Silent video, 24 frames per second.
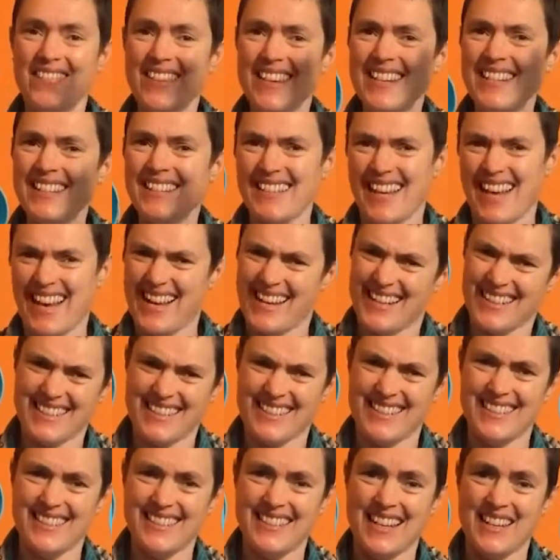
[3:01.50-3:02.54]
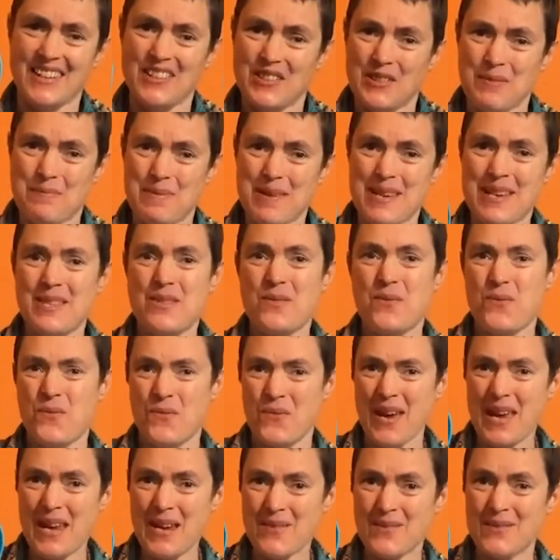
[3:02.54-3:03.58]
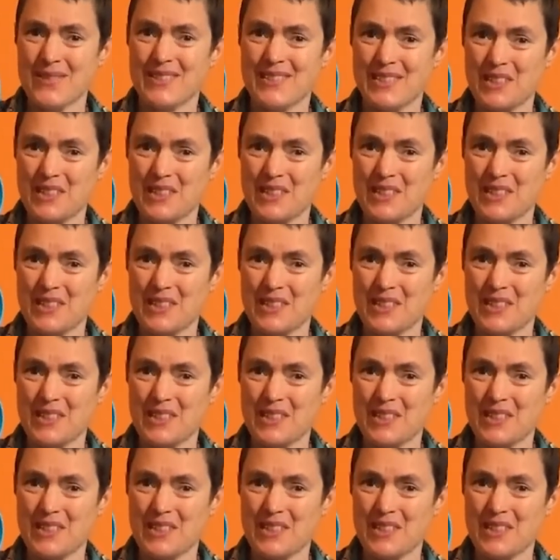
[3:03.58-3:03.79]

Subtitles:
these actually tend to be the favourite